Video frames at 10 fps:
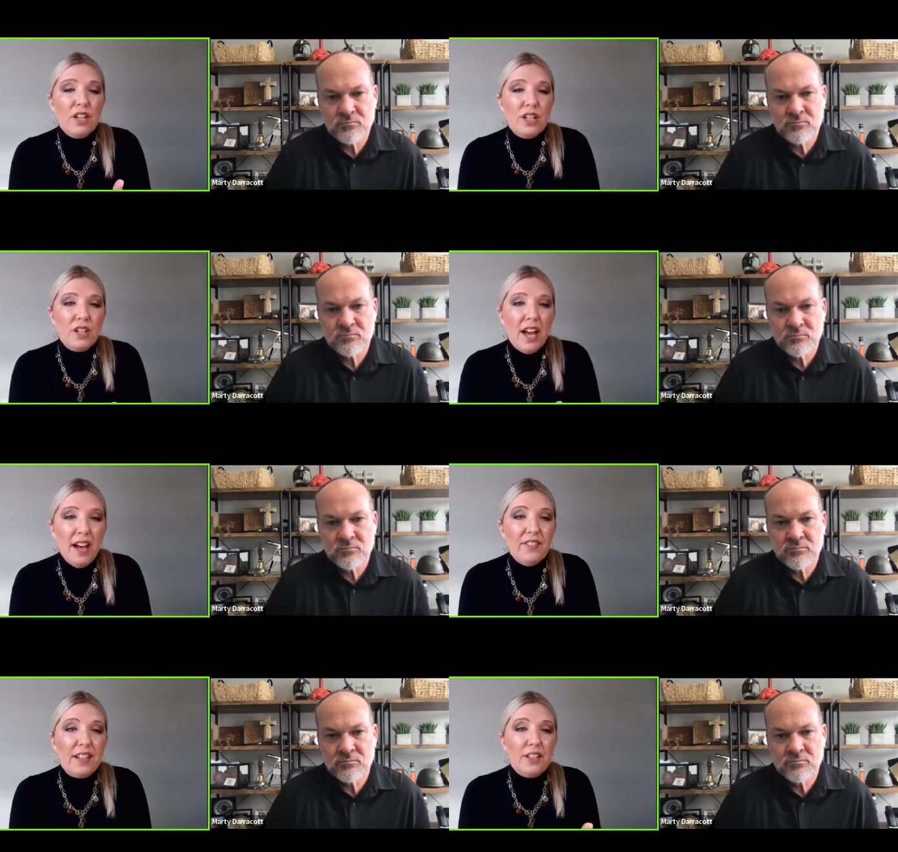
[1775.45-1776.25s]
Speaker 1: in
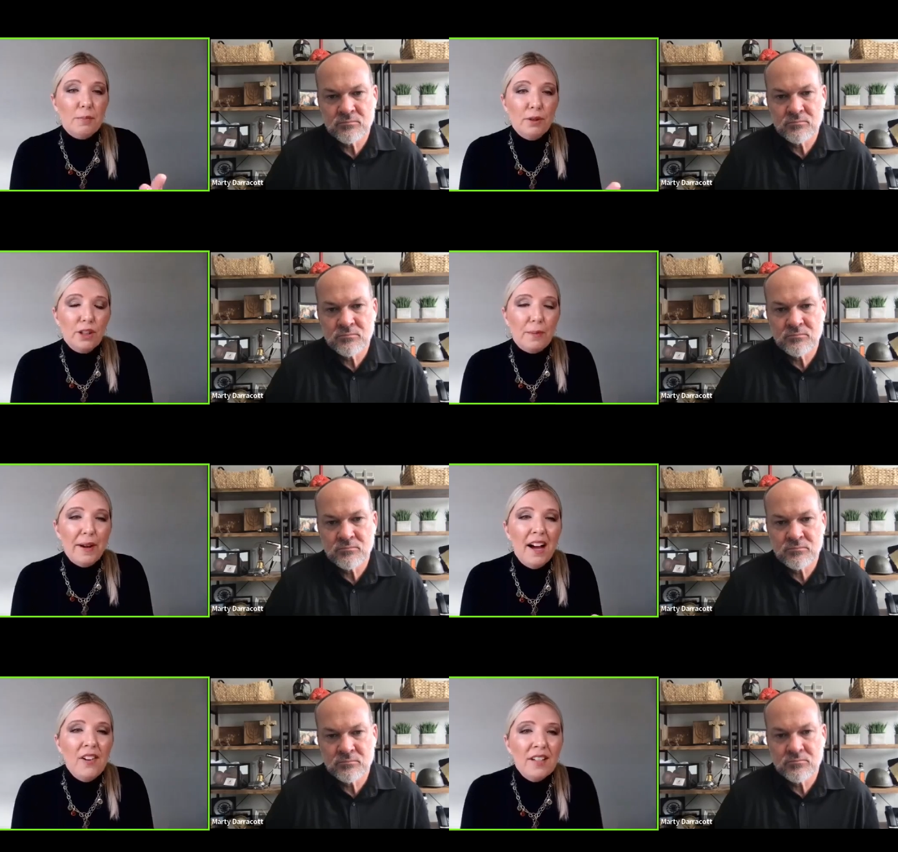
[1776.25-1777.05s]
having this program,
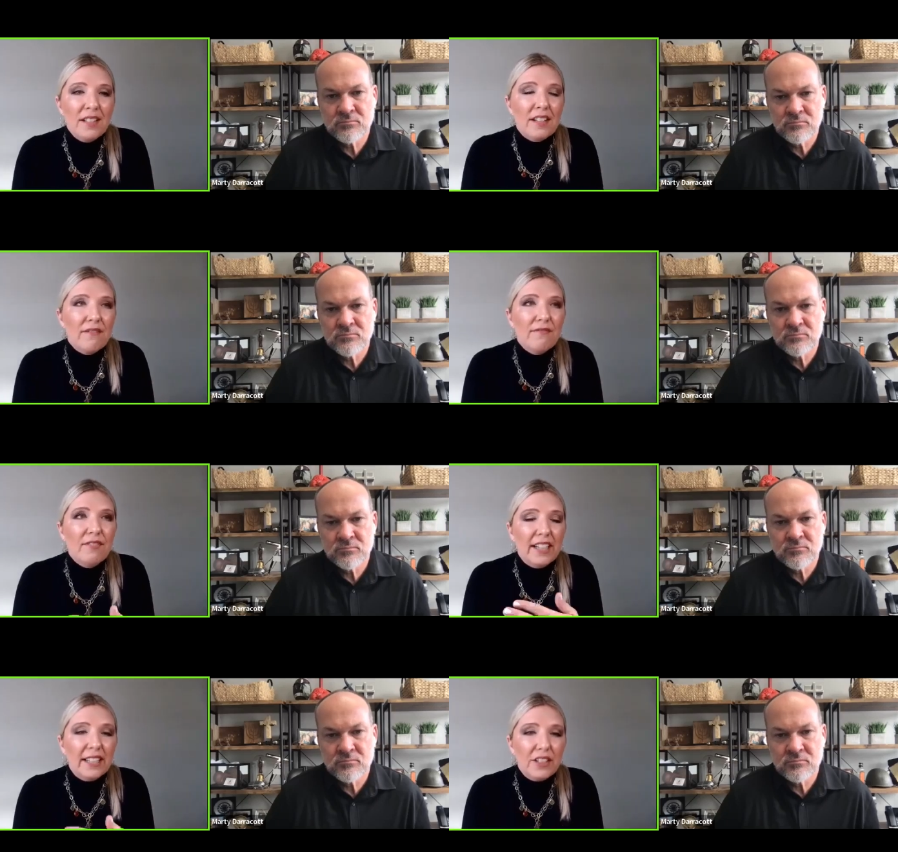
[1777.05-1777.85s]
how has it
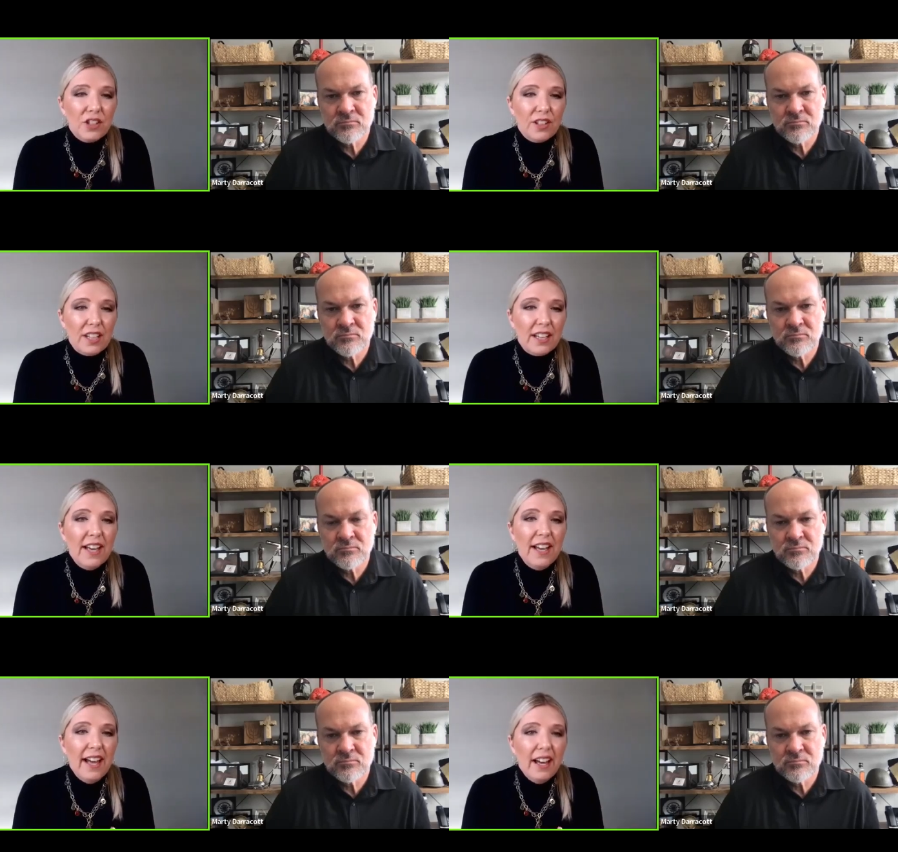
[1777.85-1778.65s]

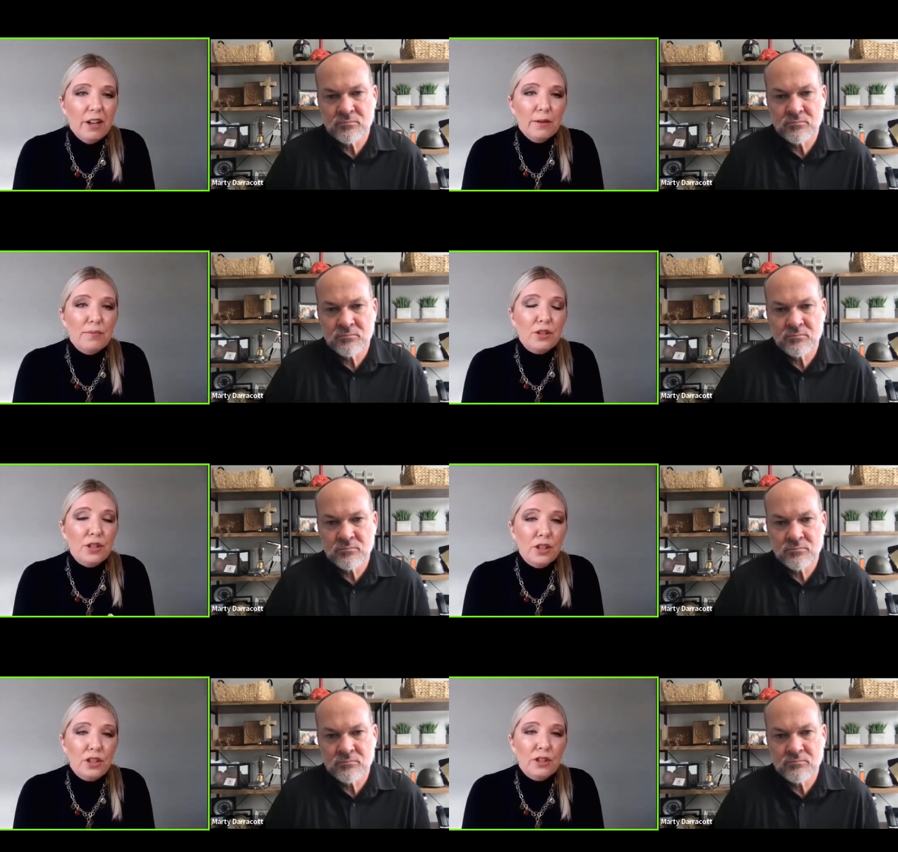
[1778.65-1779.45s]
financially helped
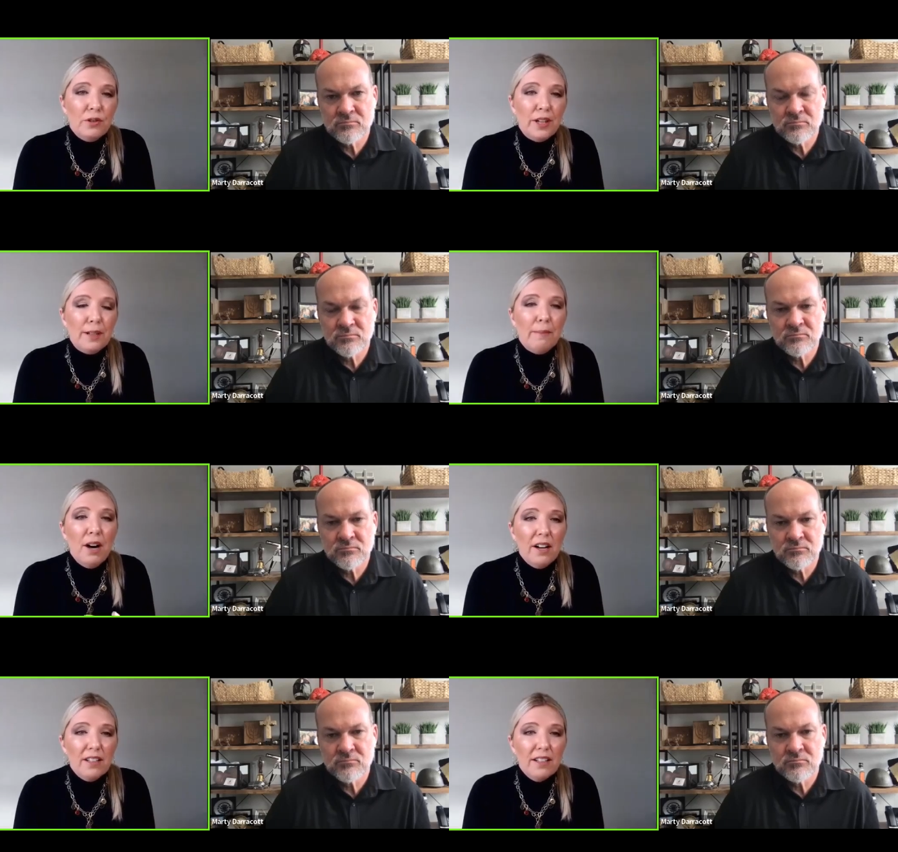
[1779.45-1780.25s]
you and
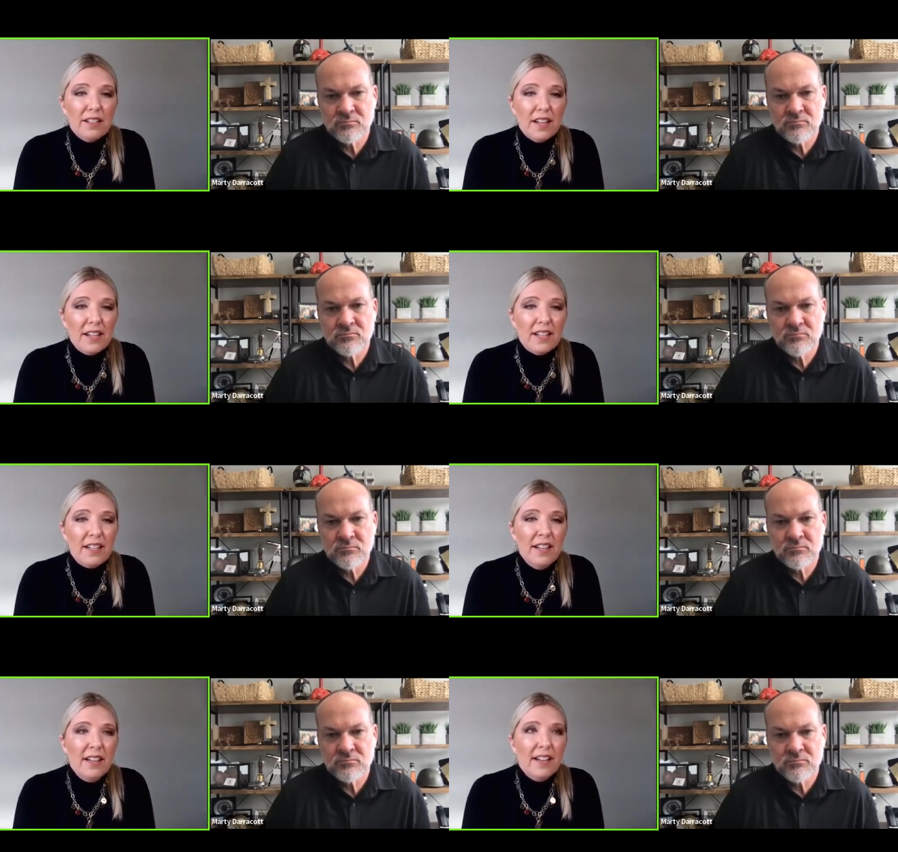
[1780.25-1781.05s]
Paula and